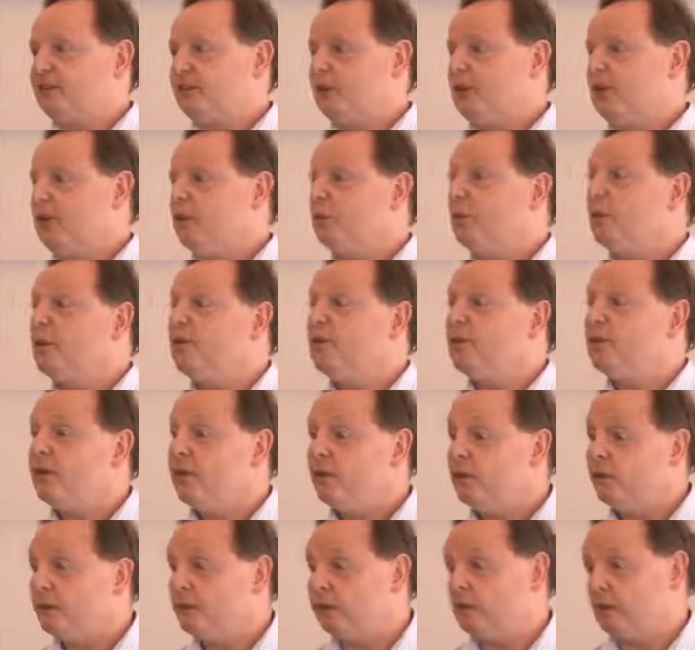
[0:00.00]
We can
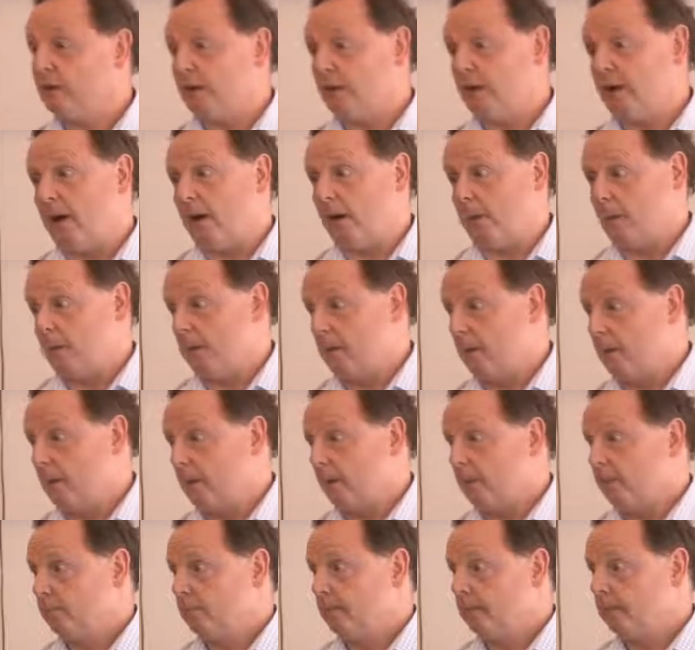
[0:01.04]
refuse to grow,
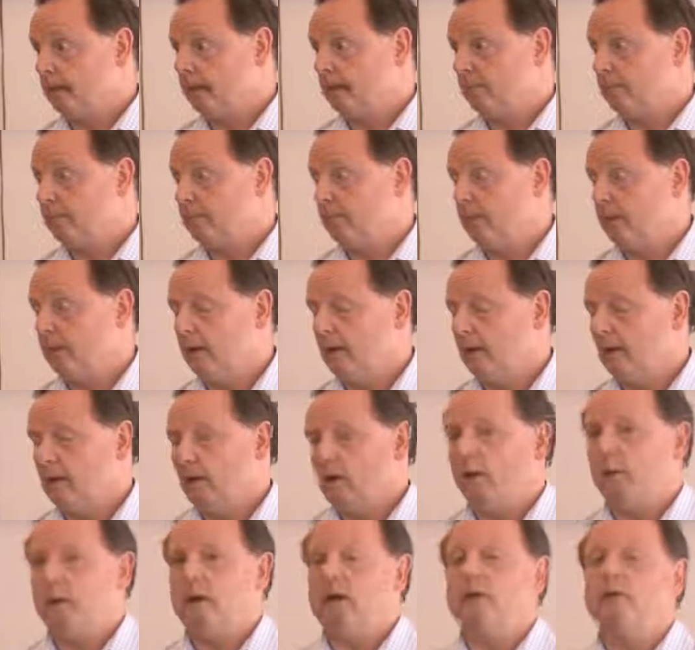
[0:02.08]
Yeah?
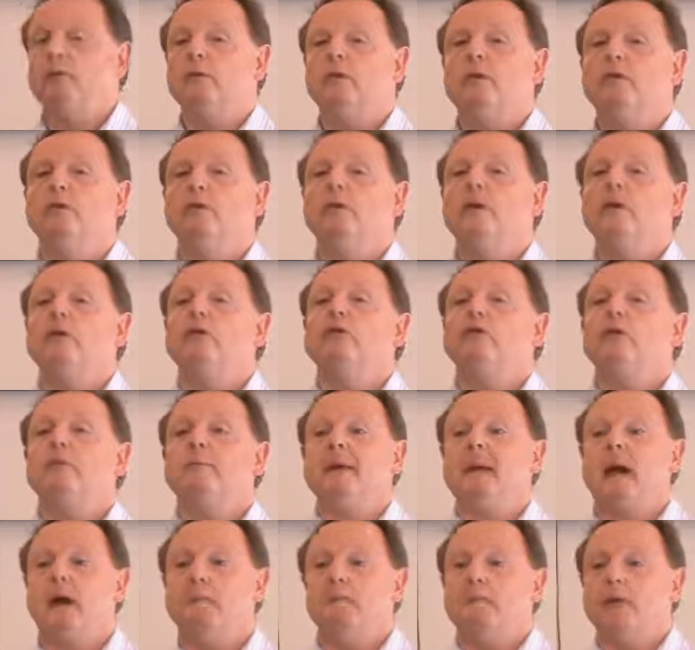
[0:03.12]
Or we can refuse
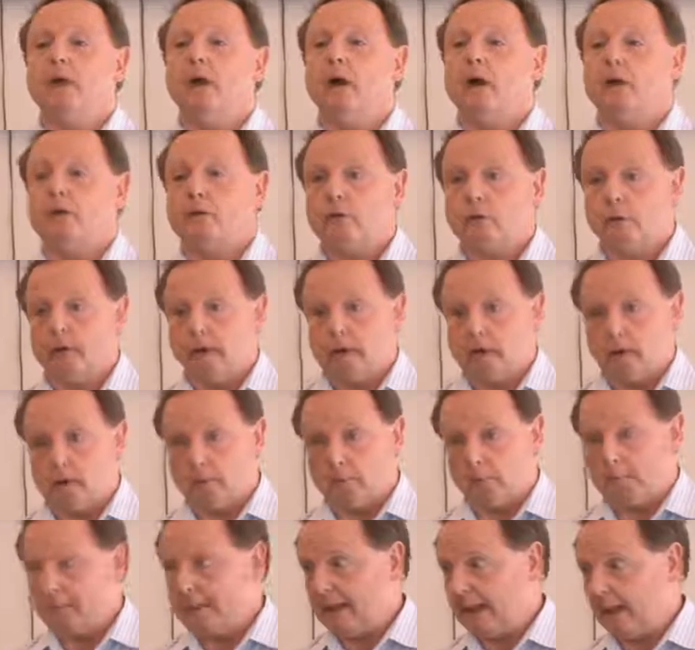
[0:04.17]
to become nurturing
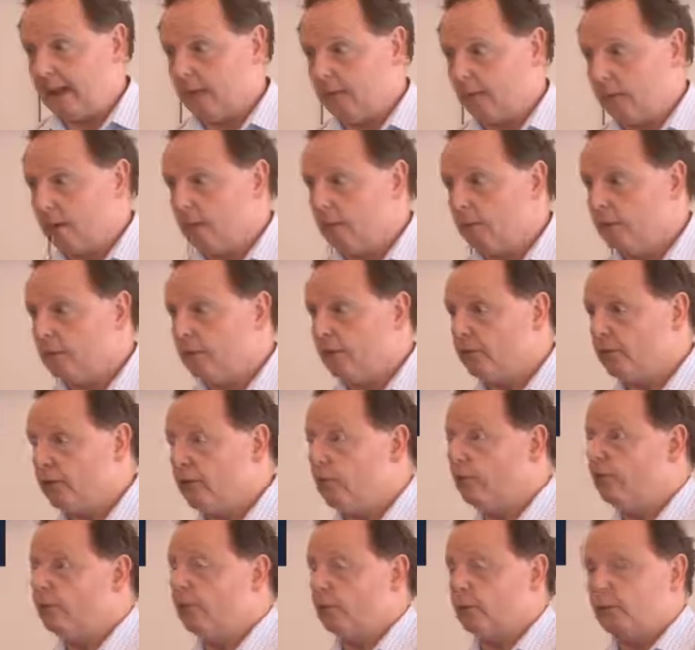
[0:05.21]
human beings. We can
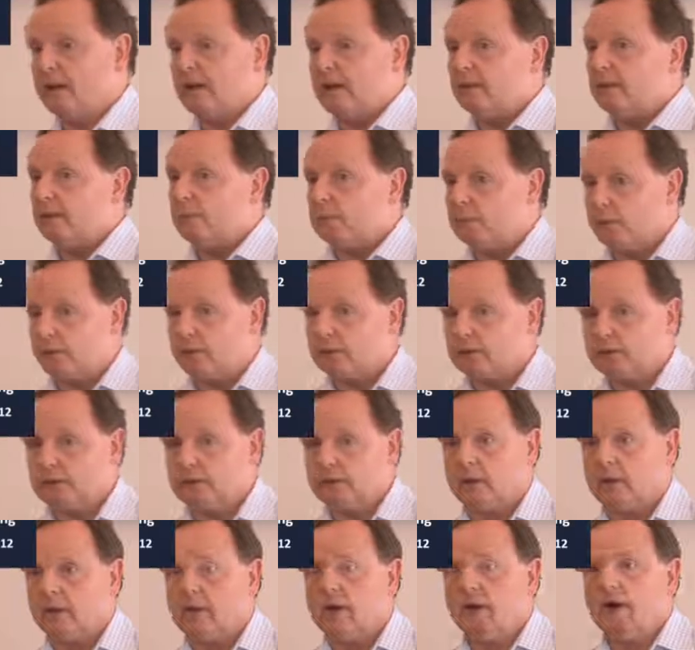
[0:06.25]
refuse to read the
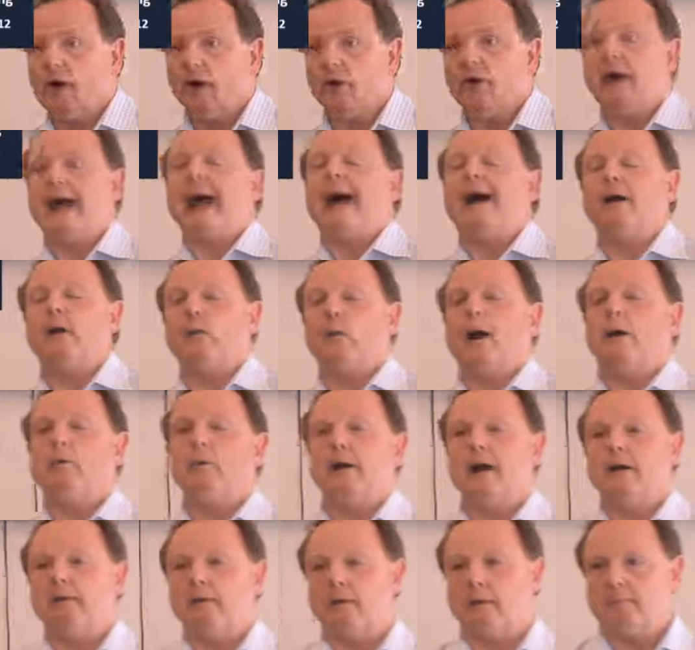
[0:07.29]
books on how do I
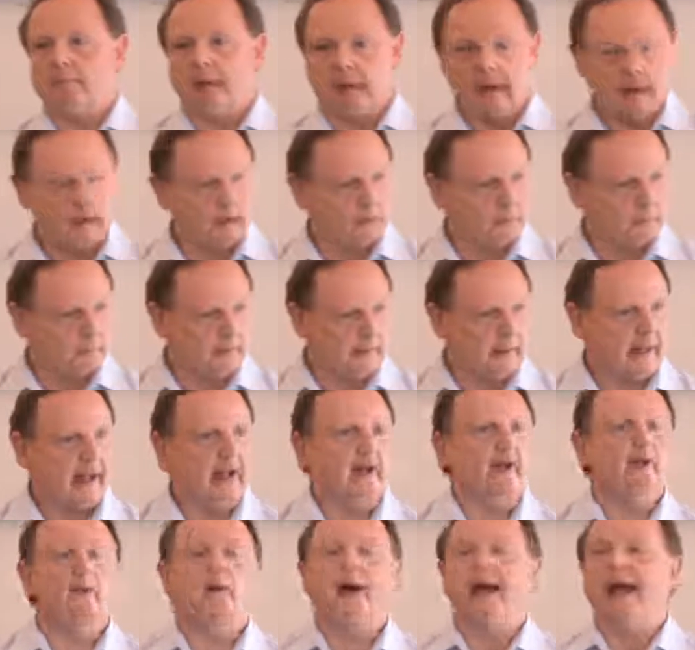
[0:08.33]
raise up my husband?
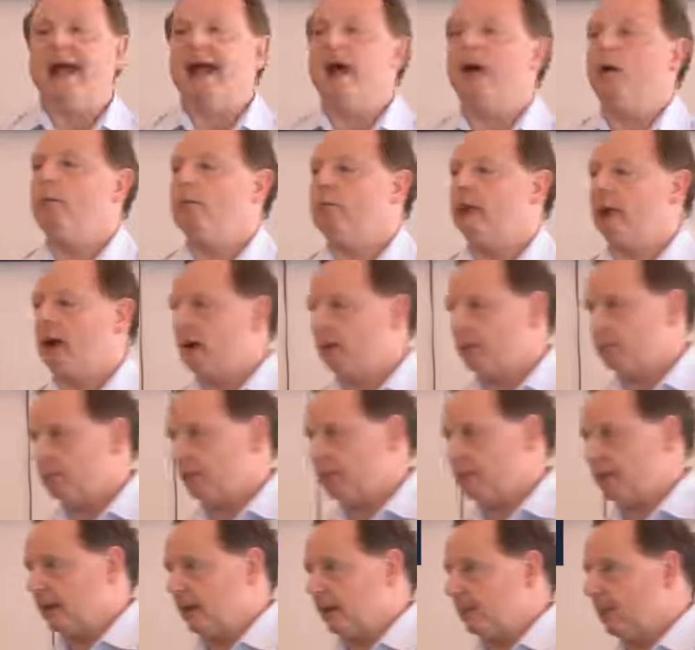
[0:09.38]
How do I help my
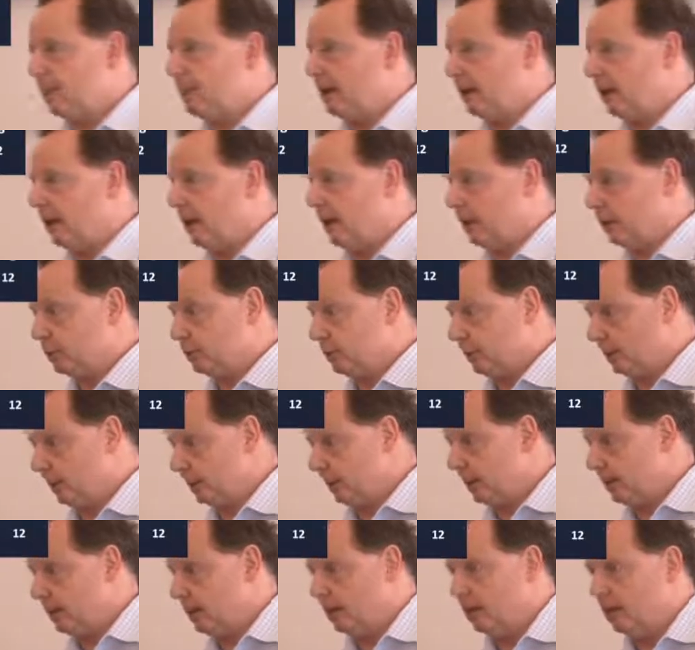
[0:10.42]
husband become a better
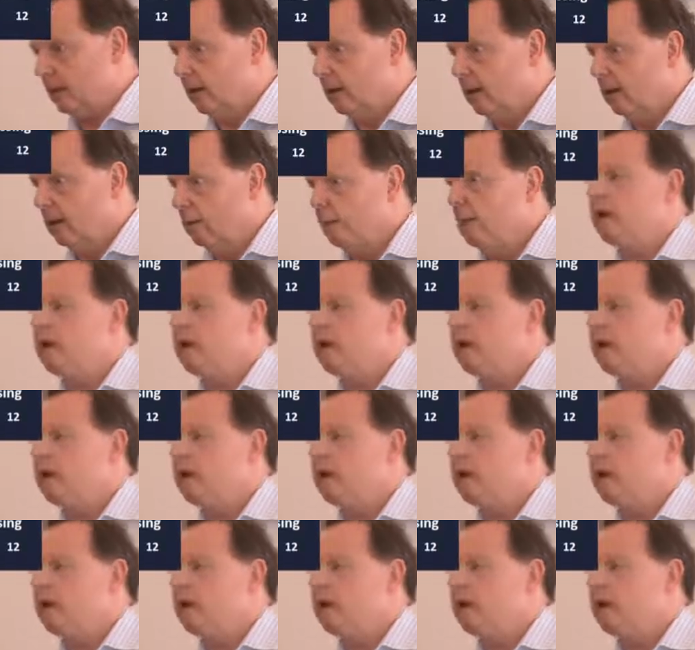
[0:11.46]
husband?